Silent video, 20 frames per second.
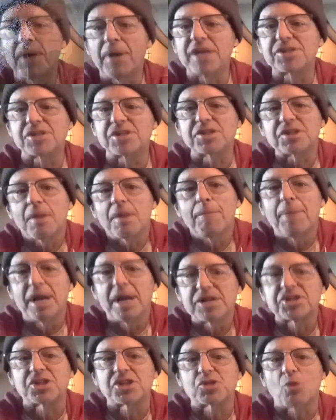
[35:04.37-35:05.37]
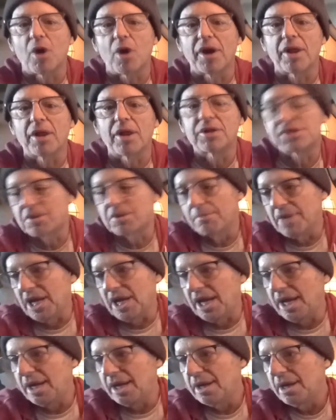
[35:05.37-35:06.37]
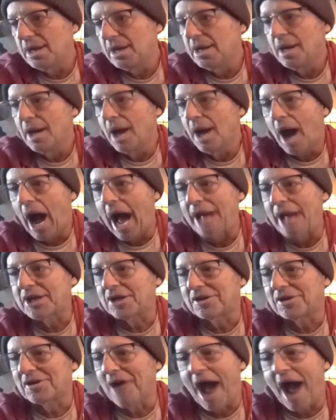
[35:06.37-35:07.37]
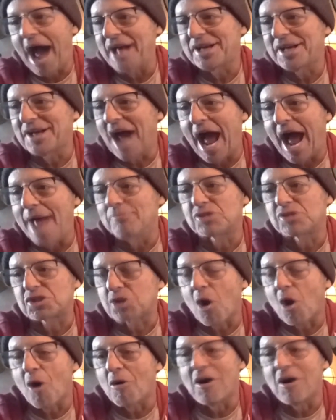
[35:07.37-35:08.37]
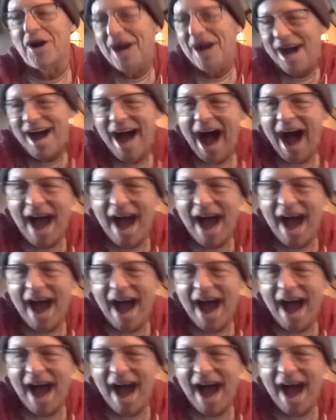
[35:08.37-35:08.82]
Well, Biz is Biz is one of to me, I I I am so